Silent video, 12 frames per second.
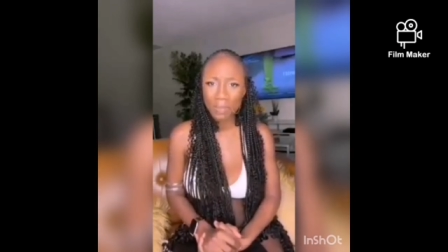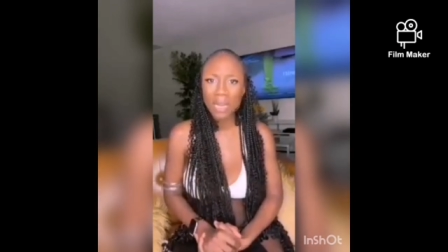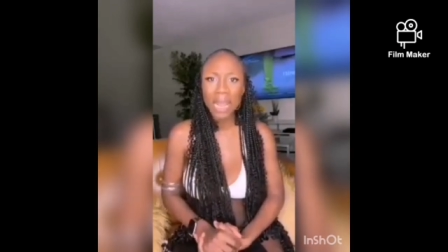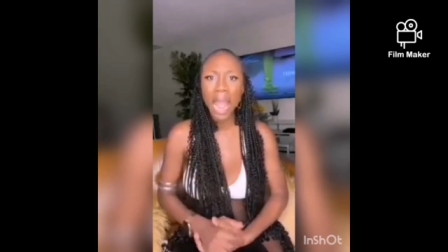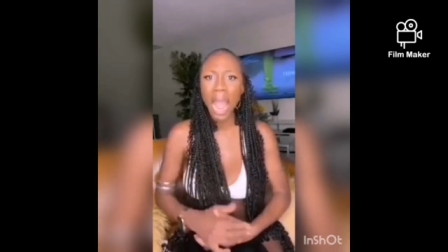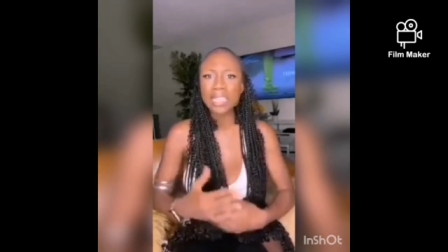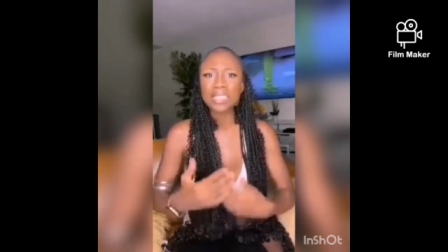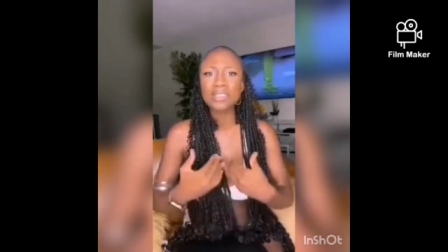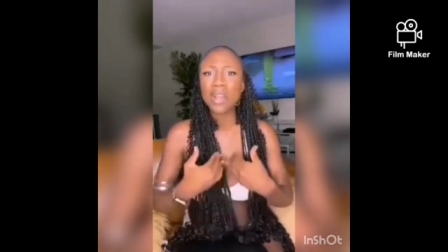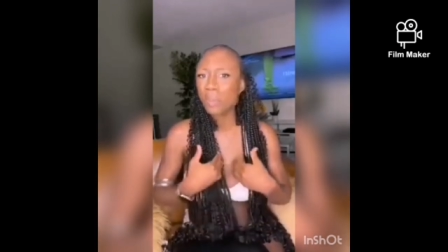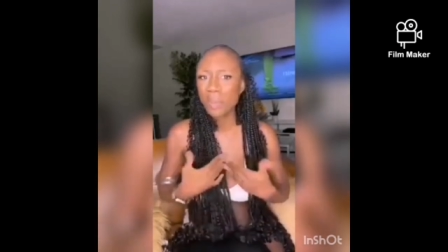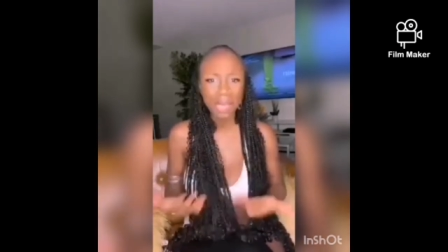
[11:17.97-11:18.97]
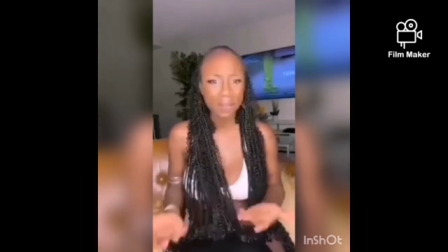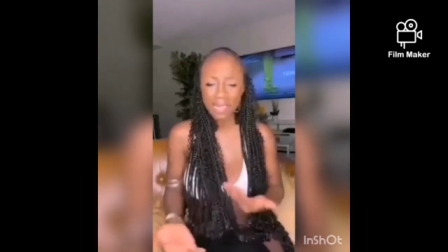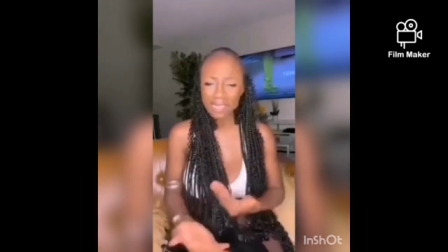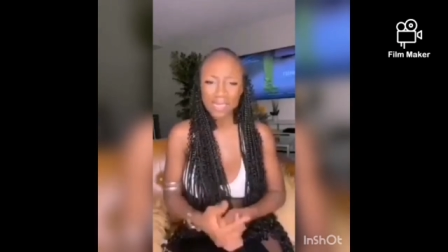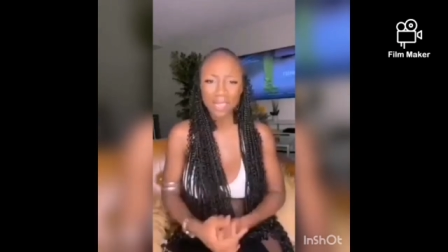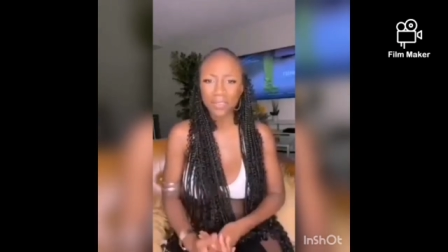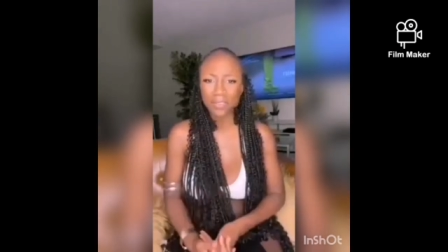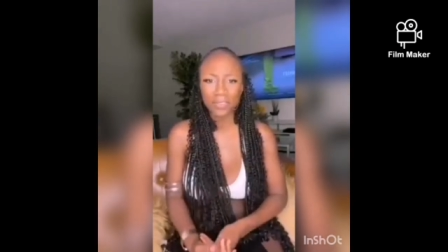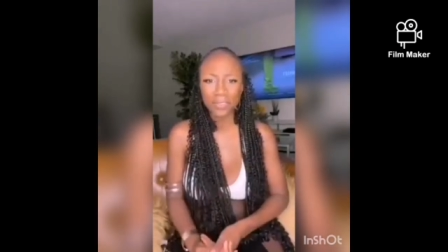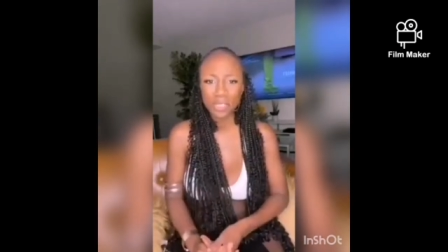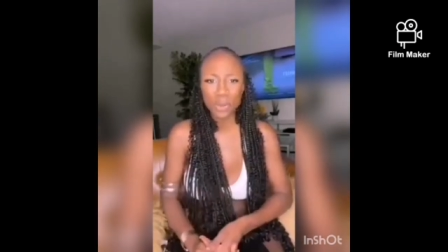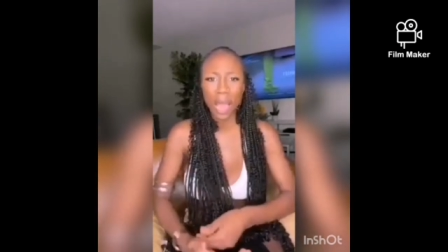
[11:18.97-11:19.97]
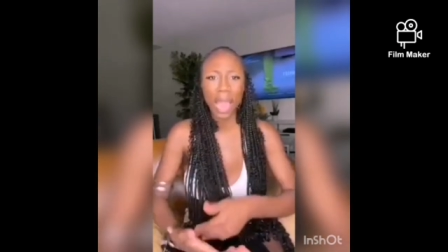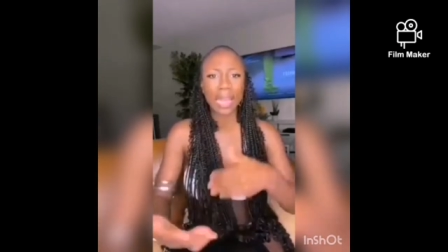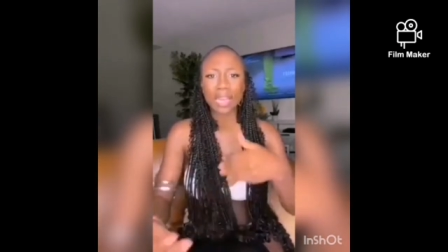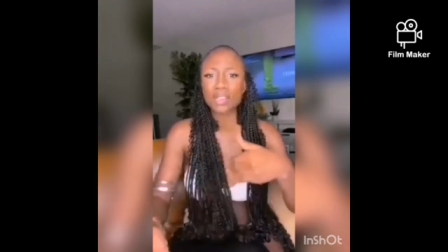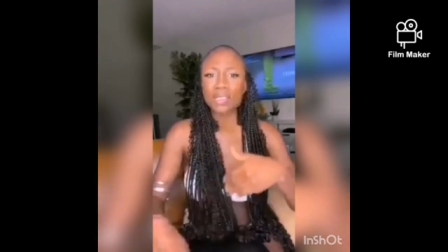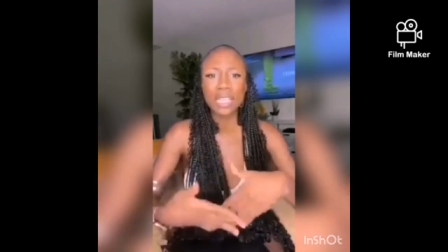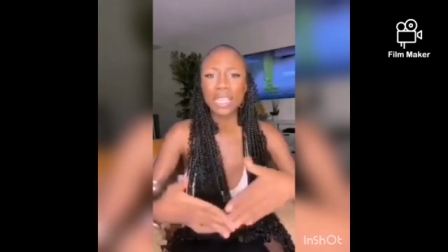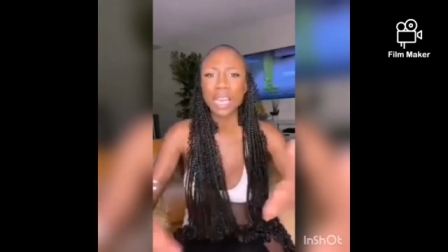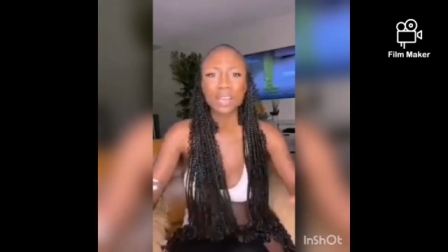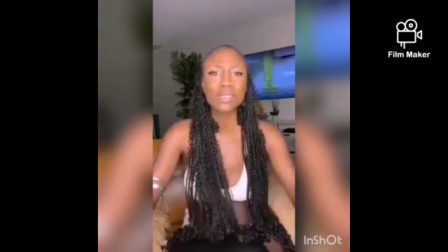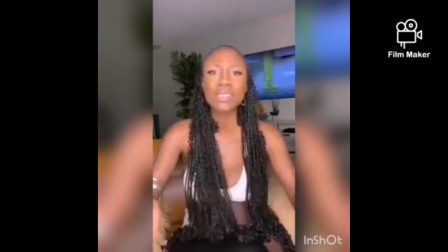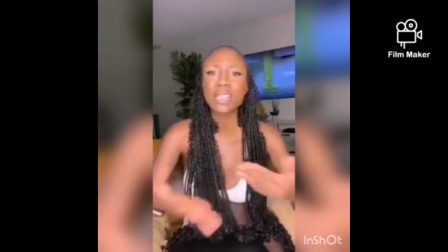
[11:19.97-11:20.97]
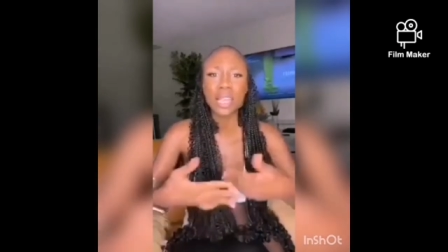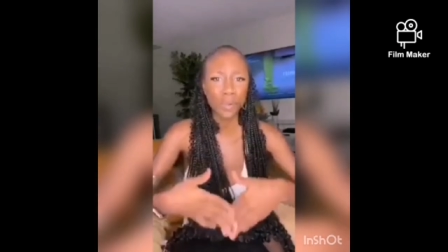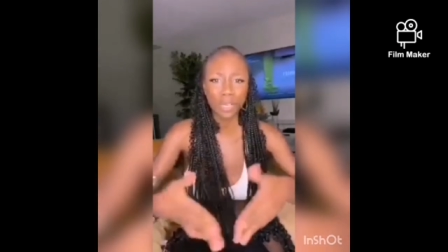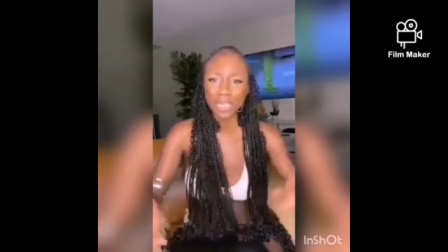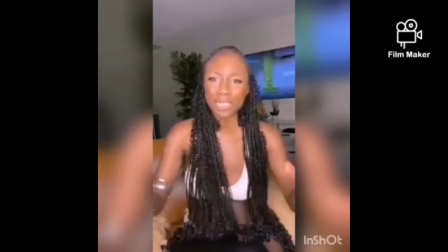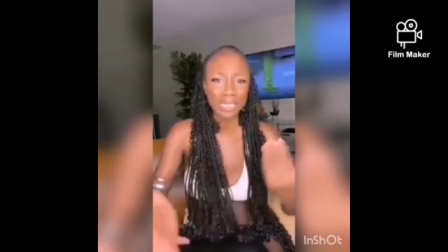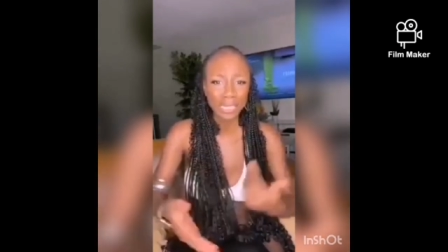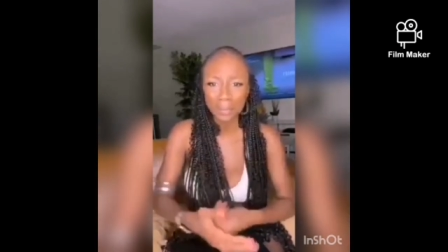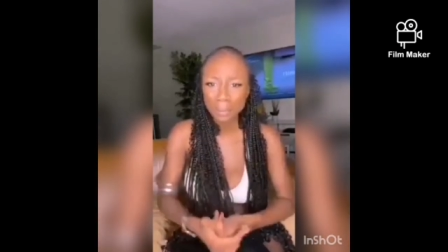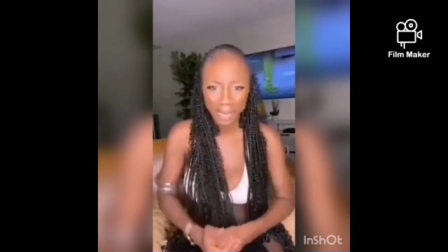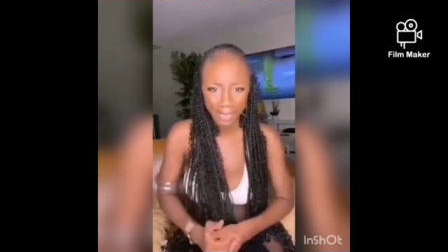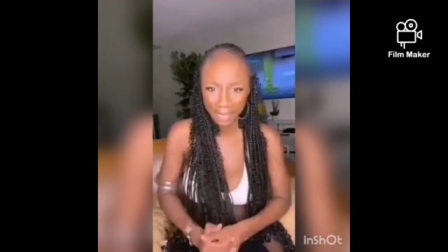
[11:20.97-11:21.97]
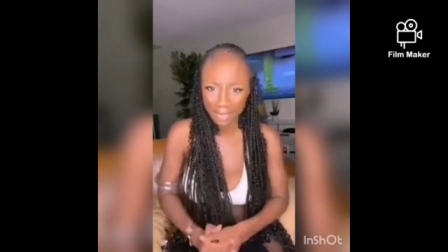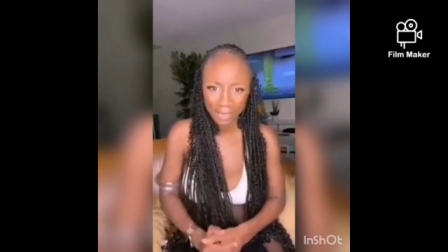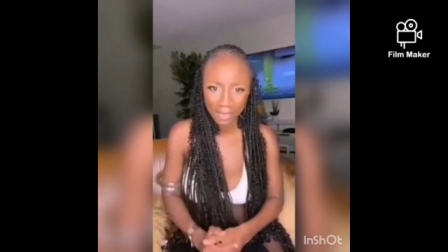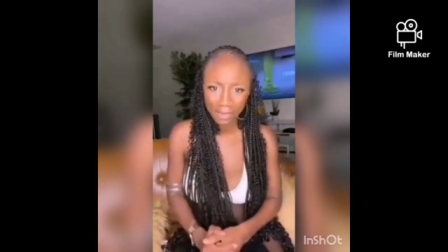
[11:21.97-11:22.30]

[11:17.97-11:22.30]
But I did not make myself. So he cannot tear what he didn't make.